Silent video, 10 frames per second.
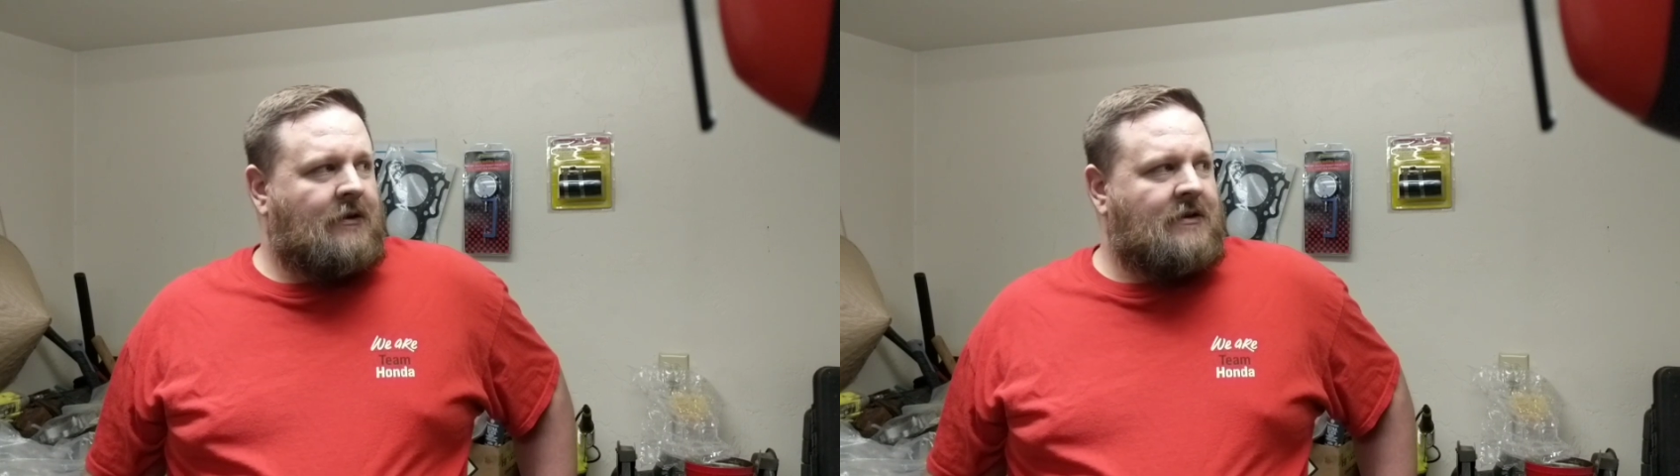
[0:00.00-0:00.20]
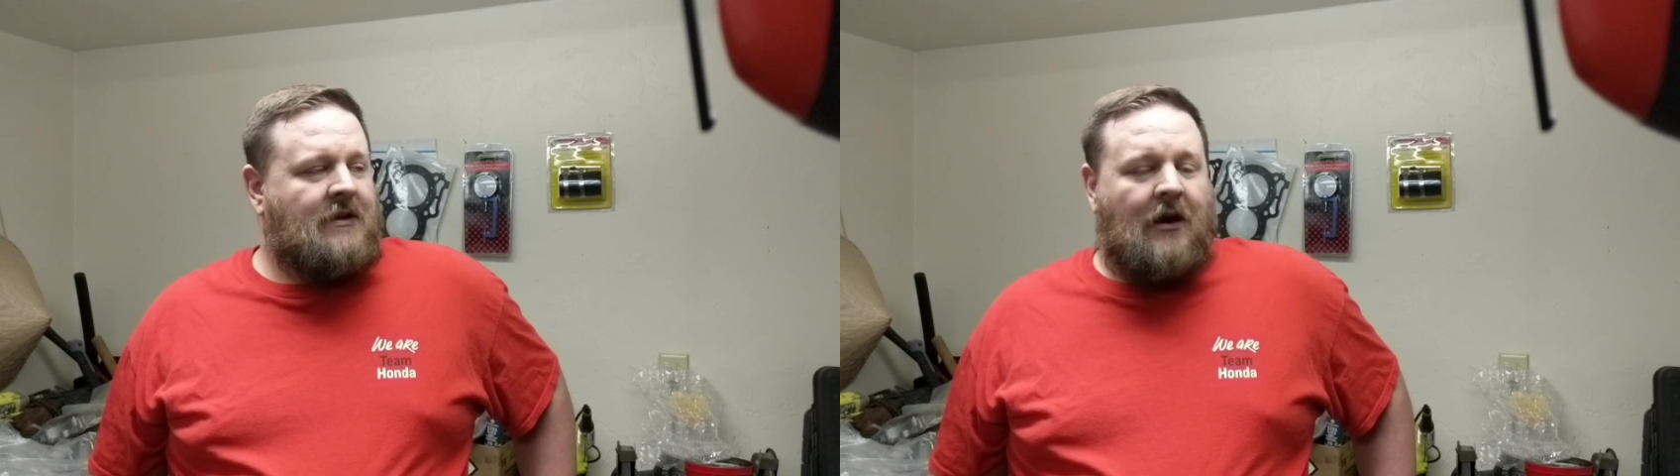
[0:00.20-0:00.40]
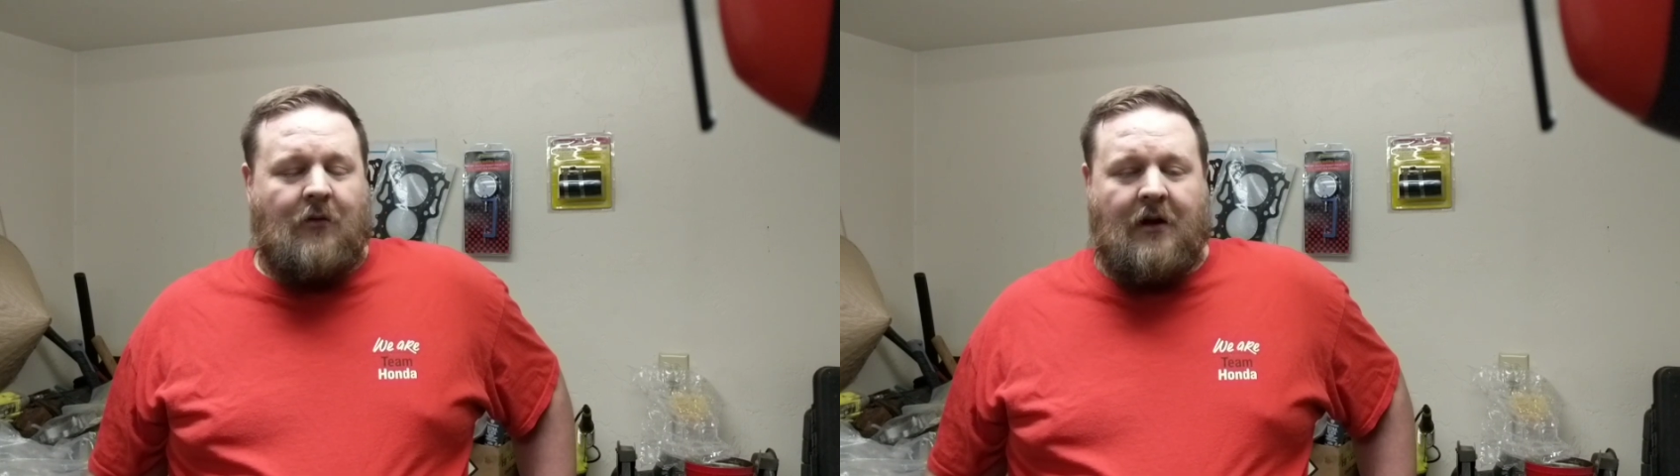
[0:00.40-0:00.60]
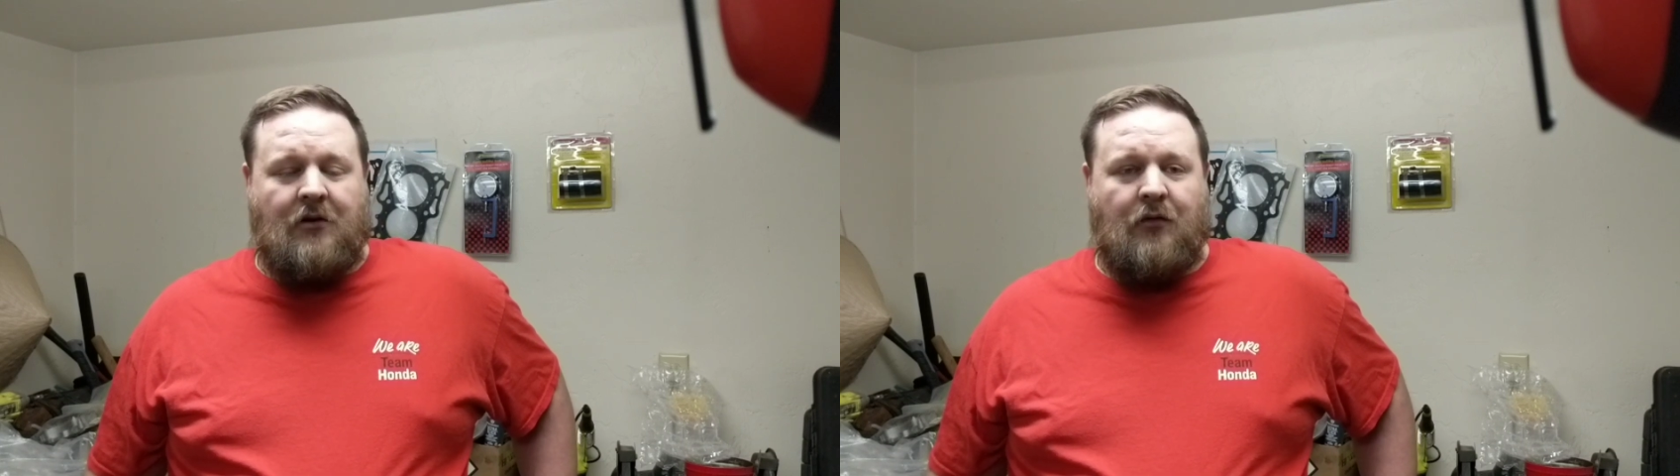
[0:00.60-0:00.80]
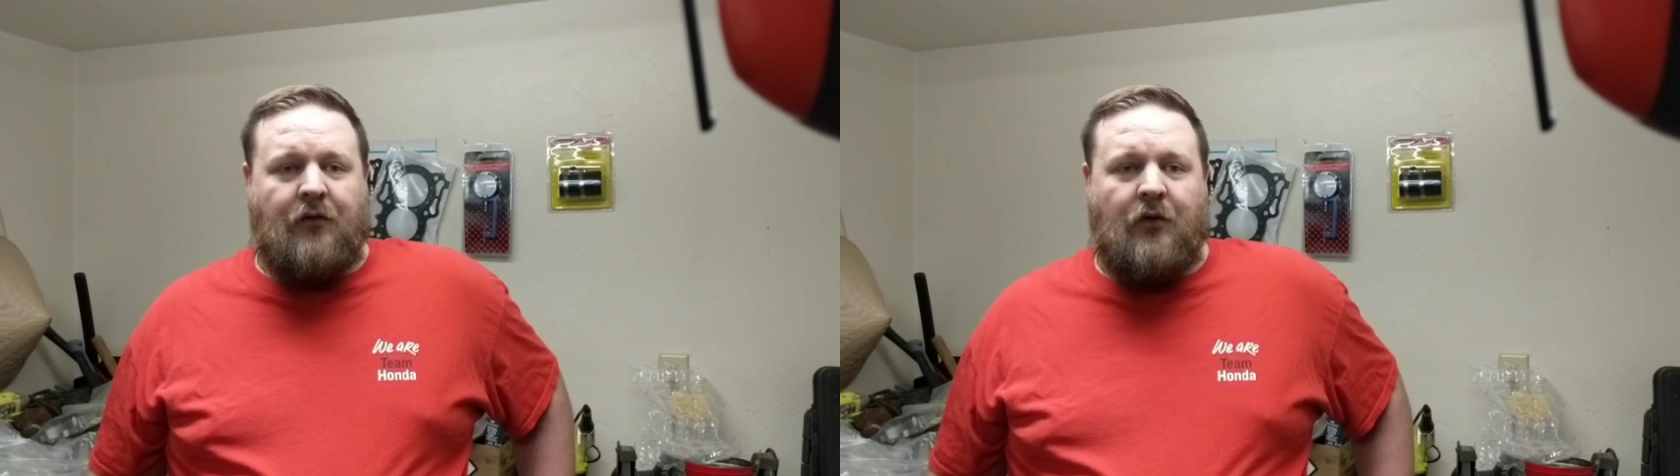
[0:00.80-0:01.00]
Just kind of ran
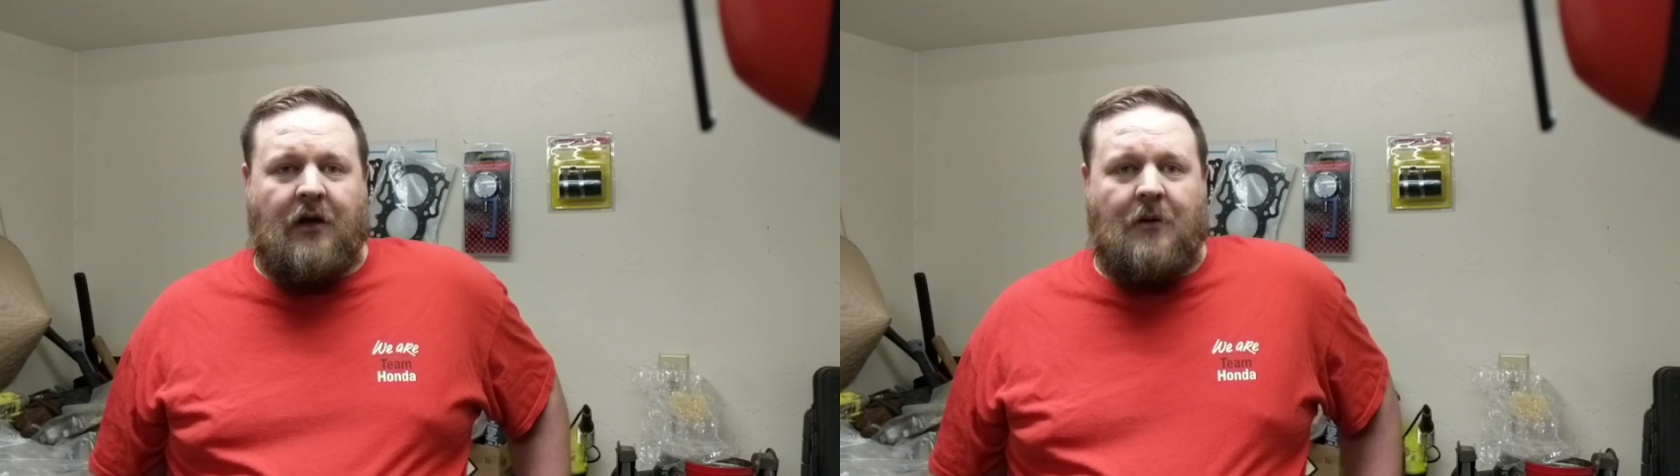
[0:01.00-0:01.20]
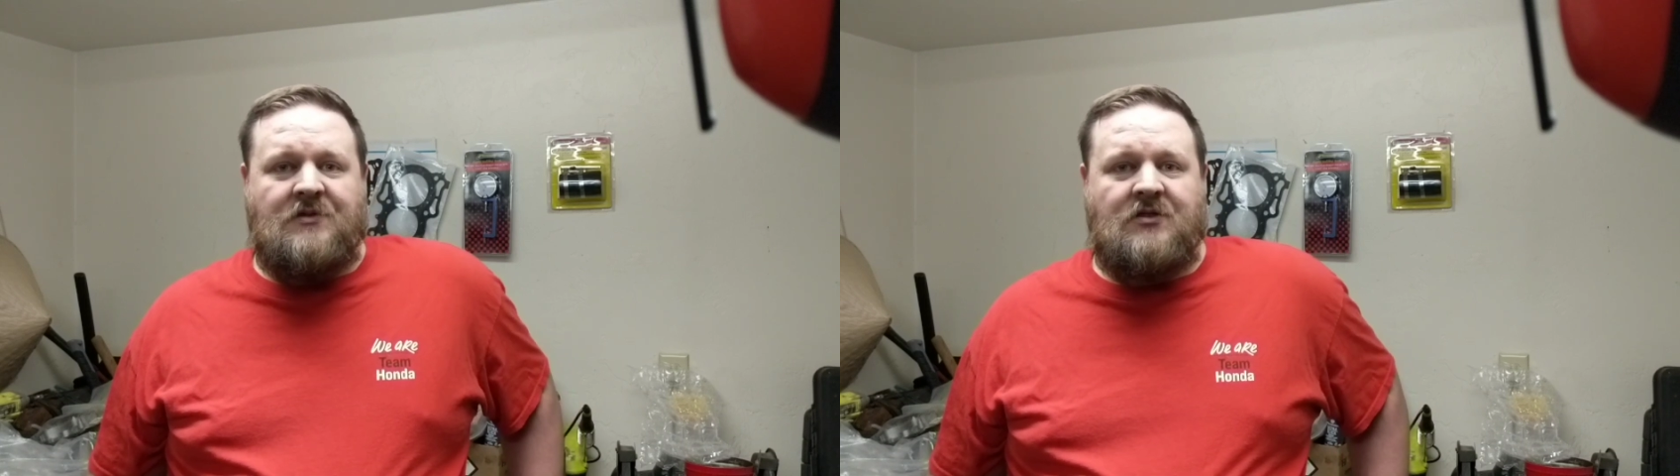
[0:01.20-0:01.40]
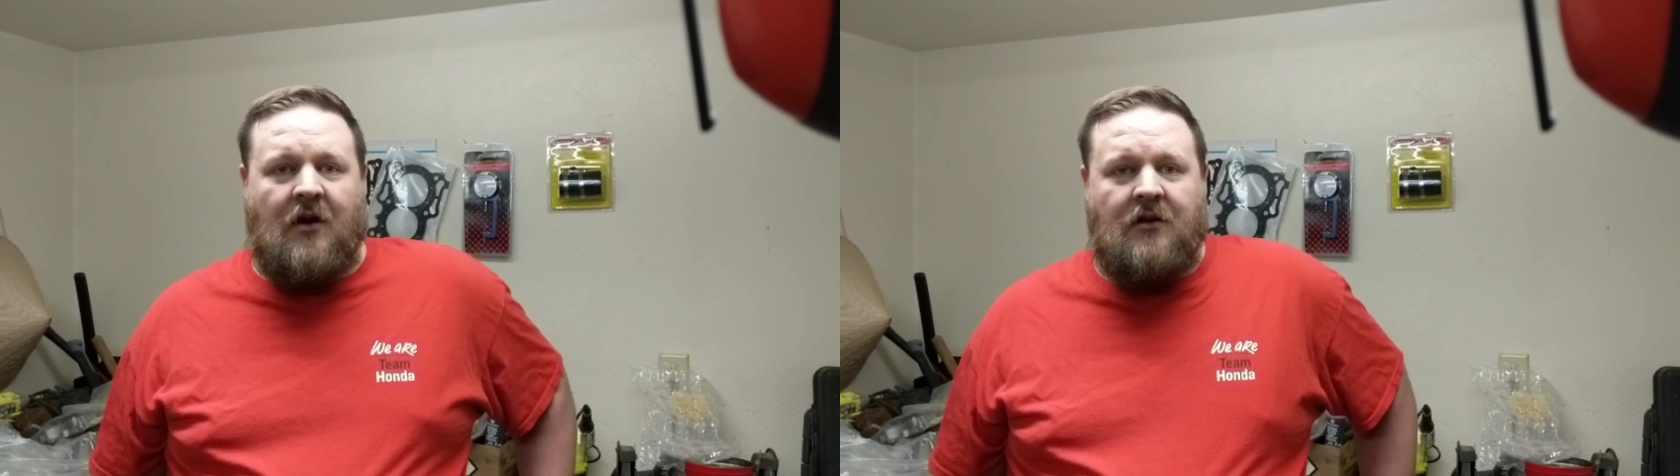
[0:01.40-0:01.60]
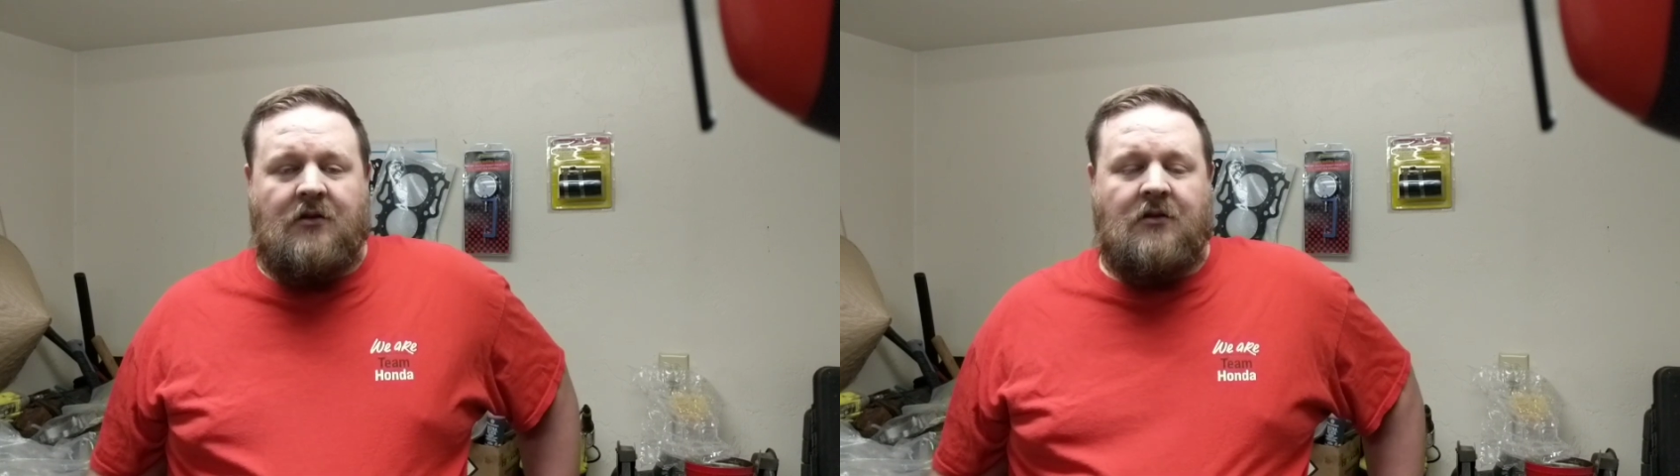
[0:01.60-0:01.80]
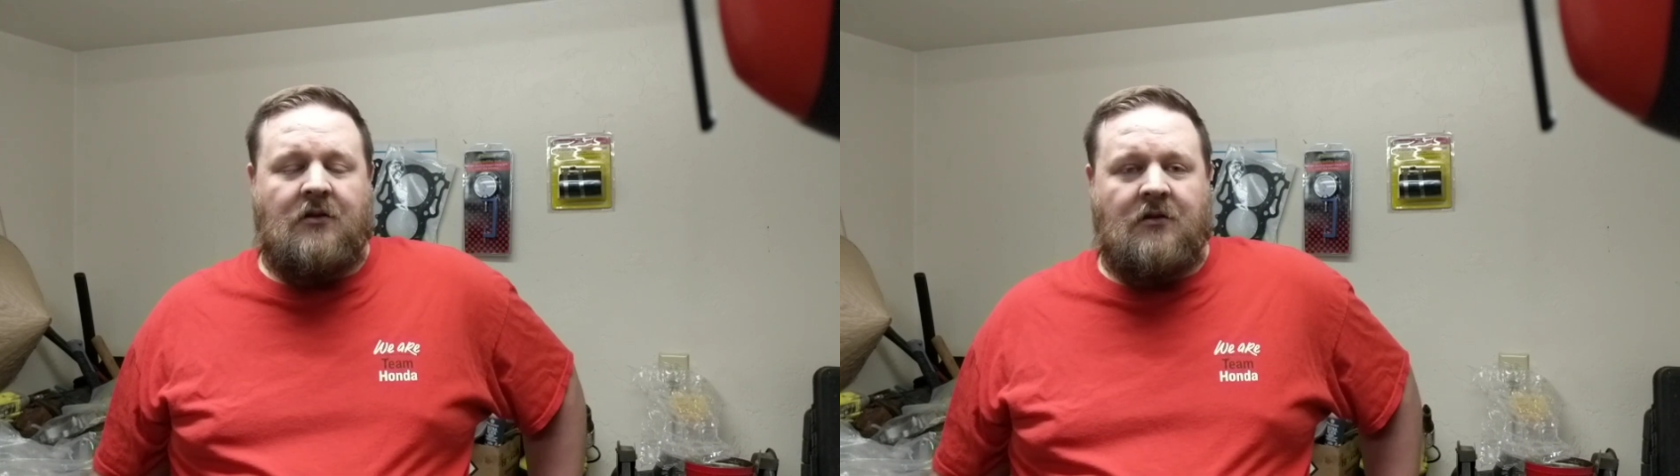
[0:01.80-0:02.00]
into a few hiccups trying to